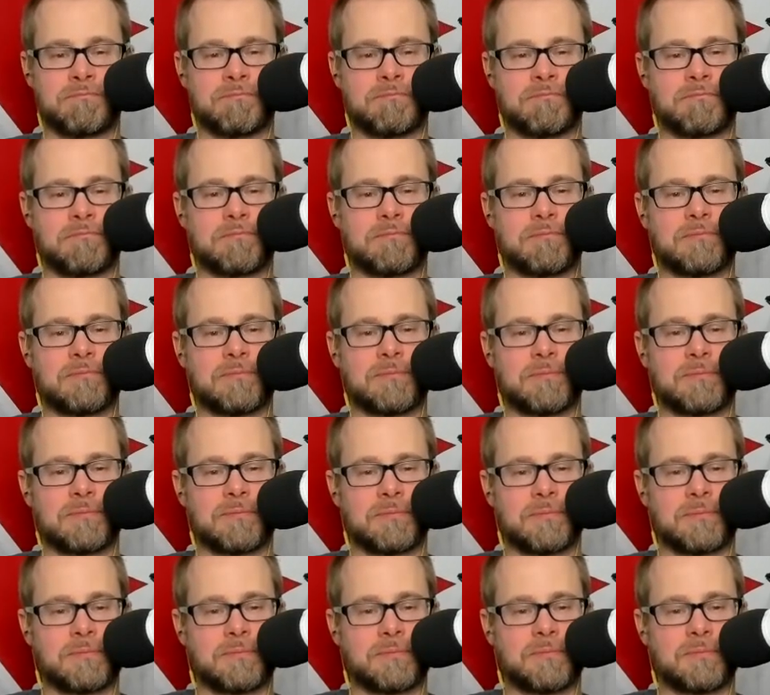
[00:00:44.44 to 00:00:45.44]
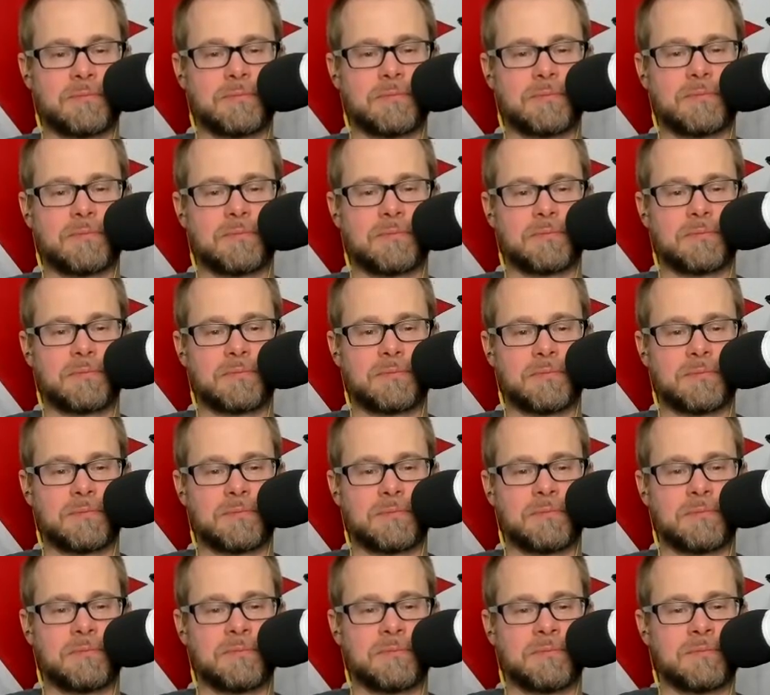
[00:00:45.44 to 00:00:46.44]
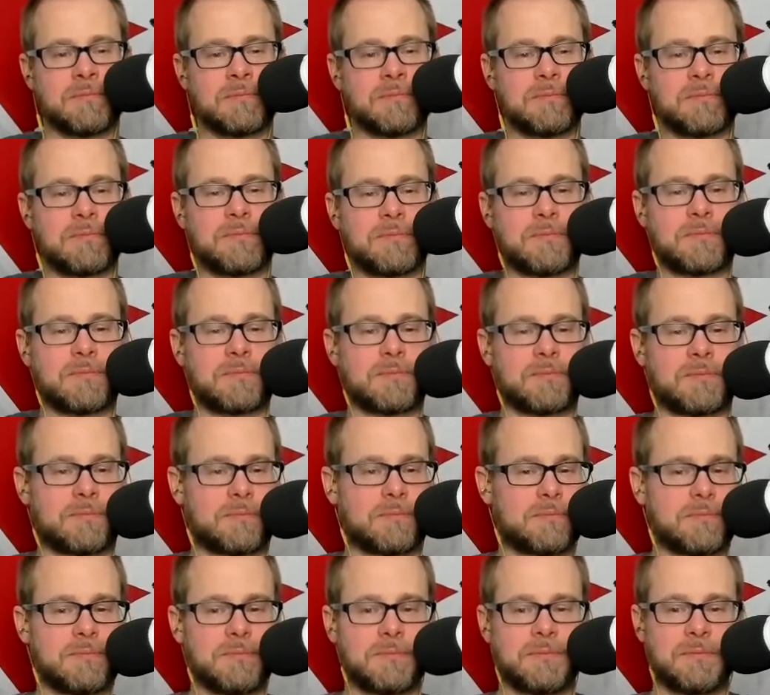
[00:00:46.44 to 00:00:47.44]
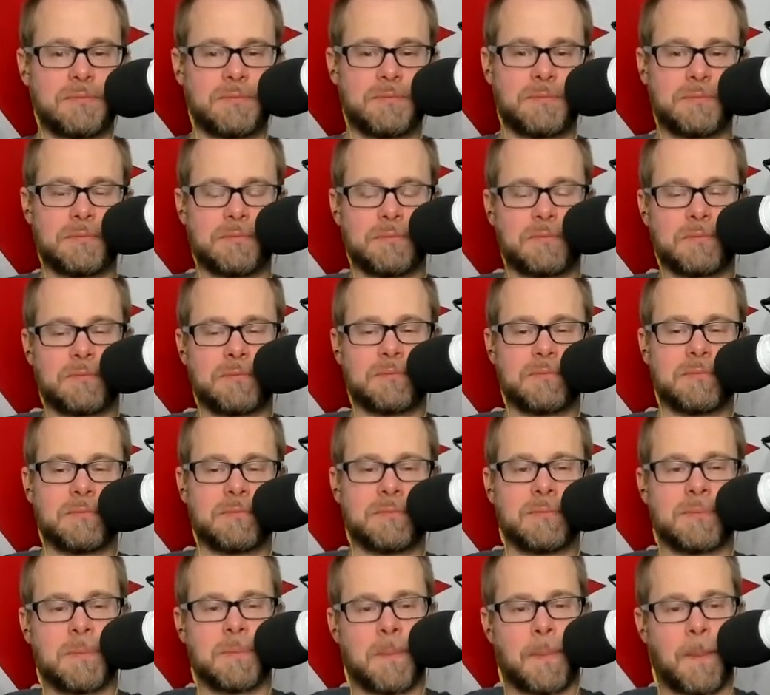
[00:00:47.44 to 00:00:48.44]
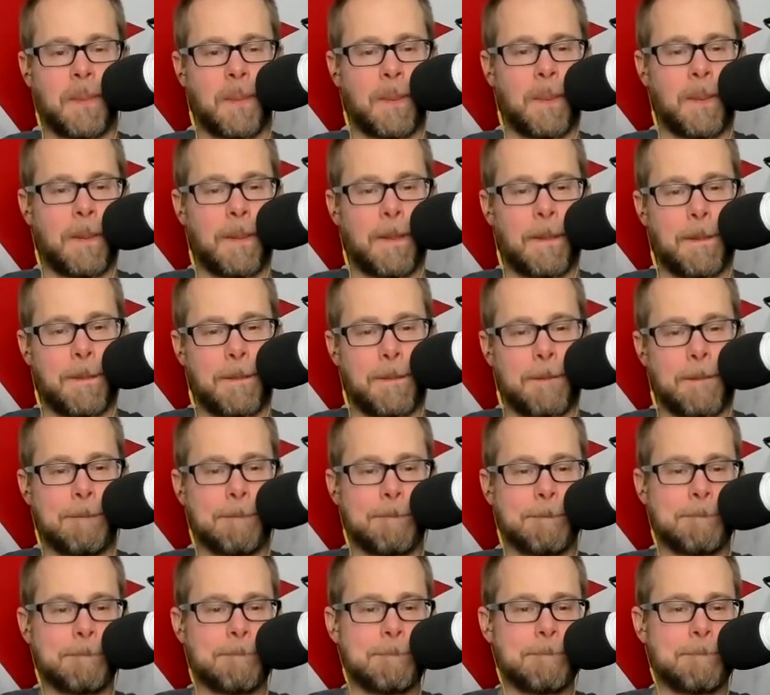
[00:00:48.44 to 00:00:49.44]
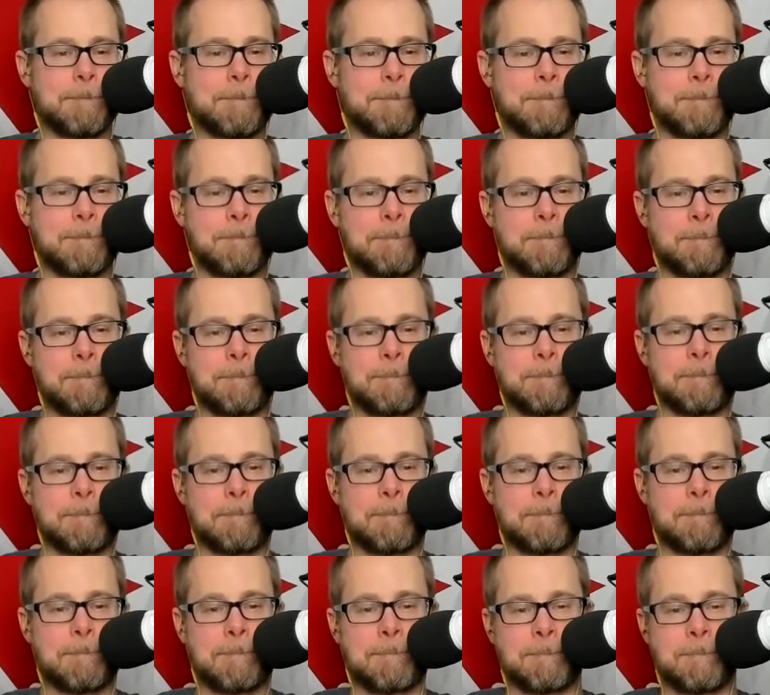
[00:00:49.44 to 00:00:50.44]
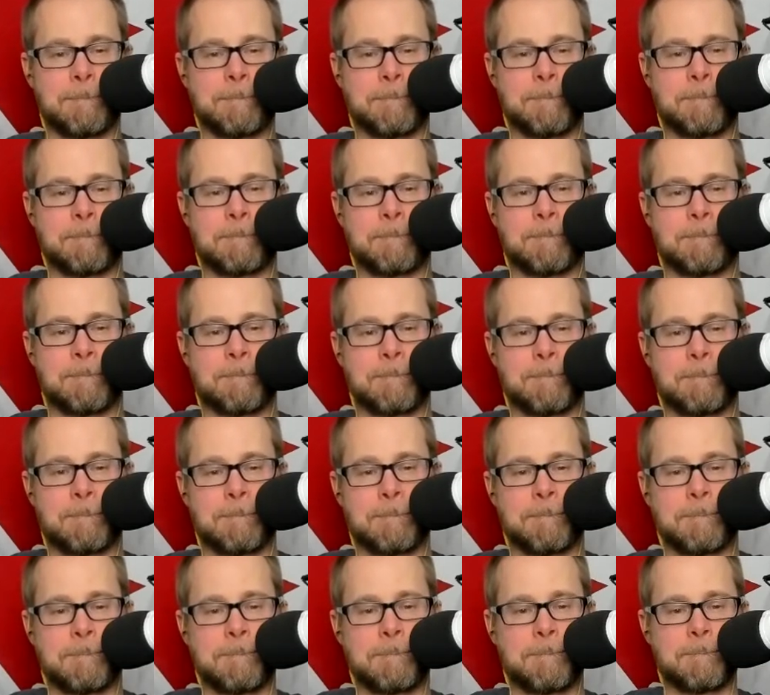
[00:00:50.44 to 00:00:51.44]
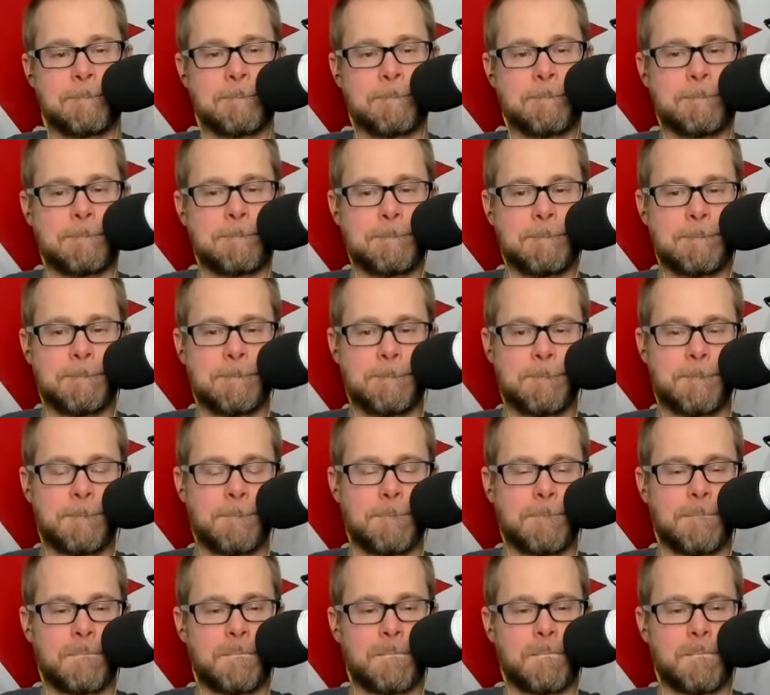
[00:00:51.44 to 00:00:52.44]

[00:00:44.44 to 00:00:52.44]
This person isn't speaking.